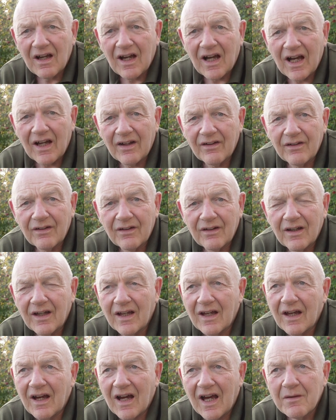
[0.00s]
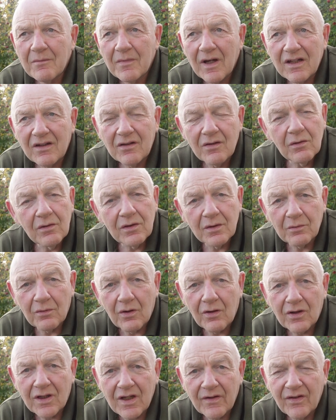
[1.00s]
and uh, I might do the
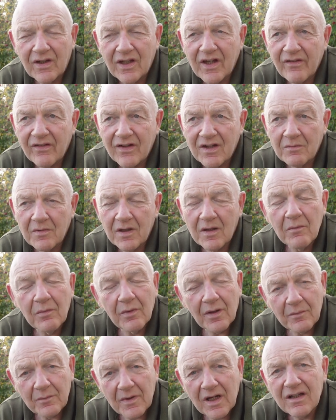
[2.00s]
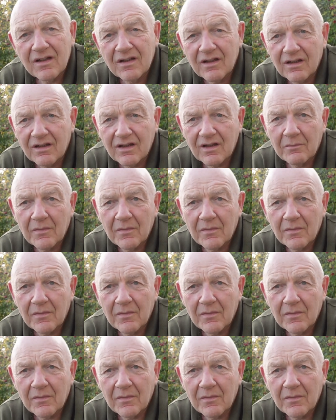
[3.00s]
work if you give it to me, but I mightn't.